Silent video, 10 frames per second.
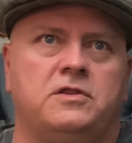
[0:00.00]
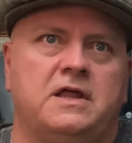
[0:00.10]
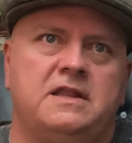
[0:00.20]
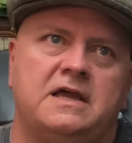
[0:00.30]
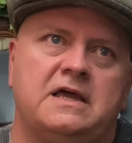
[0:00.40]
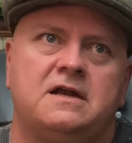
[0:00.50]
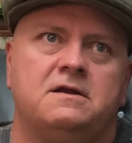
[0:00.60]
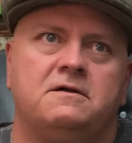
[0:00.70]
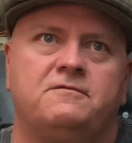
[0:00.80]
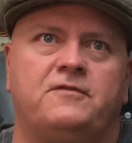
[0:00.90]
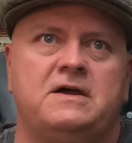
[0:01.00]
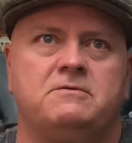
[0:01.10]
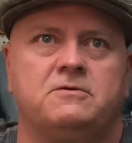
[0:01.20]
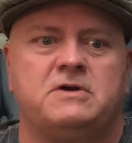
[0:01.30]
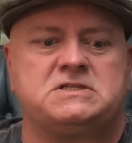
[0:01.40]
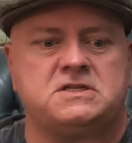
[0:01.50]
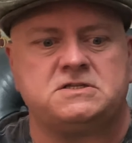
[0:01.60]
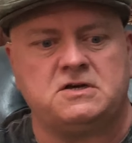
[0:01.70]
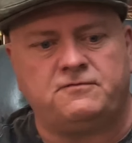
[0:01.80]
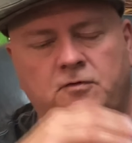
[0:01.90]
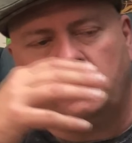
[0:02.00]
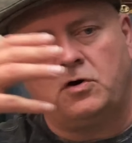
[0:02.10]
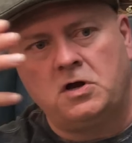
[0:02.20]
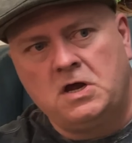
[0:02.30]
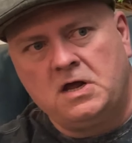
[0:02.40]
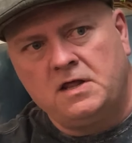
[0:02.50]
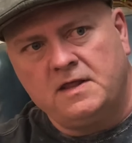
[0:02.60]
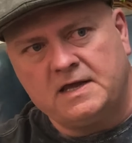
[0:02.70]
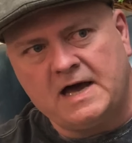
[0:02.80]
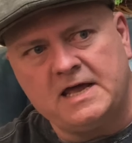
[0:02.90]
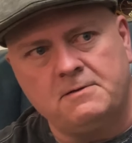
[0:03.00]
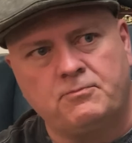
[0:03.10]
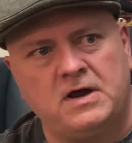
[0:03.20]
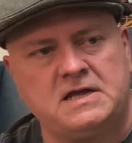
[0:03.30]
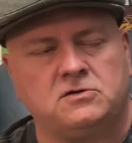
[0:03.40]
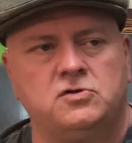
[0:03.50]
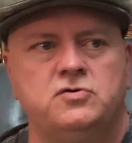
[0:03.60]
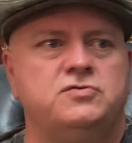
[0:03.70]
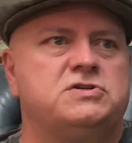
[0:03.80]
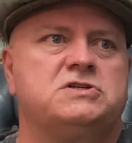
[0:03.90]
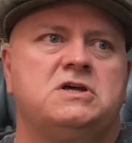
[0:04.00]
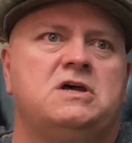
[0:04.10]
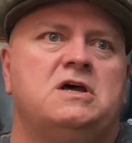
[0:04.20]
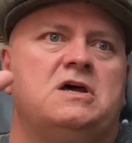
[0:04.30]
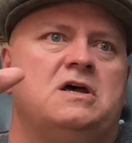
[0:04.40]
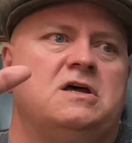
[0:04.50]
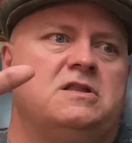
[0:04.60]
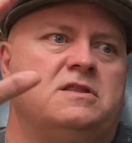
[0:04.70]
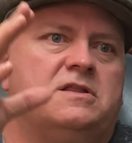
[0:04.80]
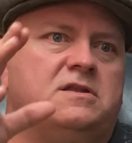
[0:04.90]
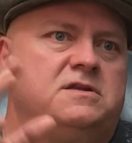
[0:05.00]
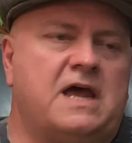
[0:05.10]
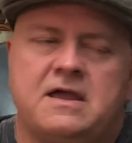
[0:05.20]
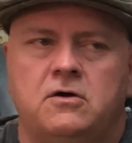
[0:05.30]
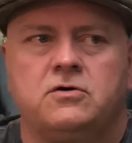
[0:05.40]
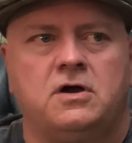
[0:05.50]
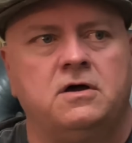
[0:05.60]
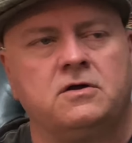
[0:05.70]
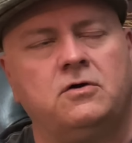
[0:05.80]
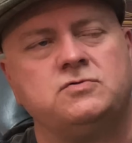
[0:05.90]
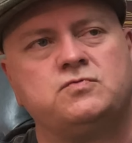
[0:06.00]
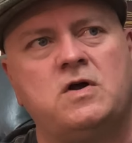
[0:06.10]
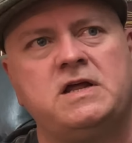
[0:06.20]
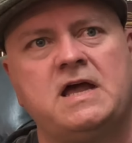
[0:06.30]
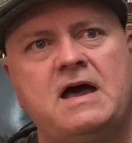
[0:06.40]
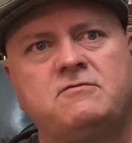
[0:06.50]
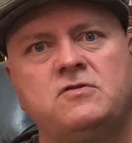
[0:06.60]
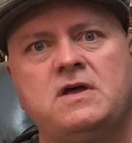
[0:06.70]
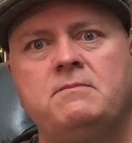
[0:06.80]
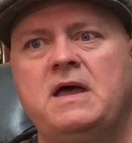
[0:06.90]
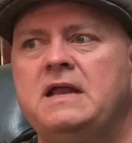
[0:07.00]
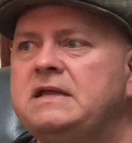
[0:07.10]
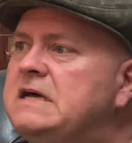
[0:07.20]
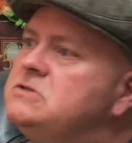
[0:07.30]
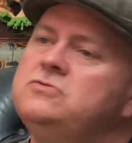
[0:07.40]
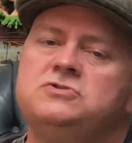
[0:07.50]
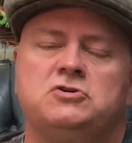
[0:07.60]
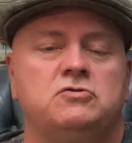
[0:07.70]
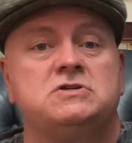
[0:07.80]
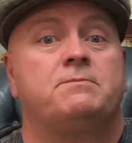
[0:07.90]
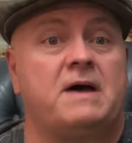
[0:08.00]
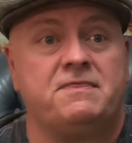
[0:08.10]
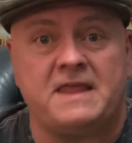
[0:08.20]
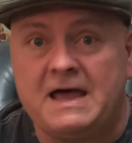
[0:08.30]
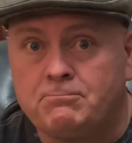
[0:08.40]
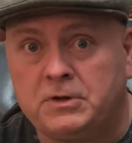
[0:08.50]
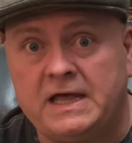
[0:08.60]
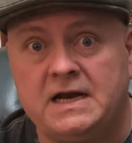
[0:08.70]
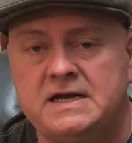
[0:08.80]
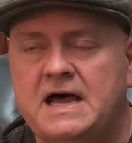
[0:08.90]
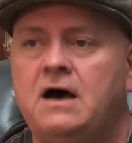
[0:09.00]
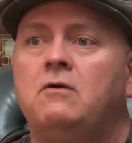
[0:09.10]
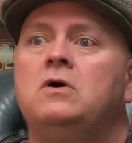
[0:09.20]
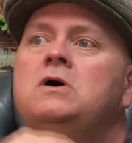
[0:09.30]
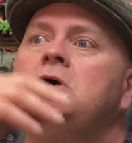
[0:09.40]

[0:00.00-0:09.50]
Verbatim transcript: Then they get into a fight with the rest of the cell four. They kind of break loose. Dango goes running after them, and guess who shows up on that planet now?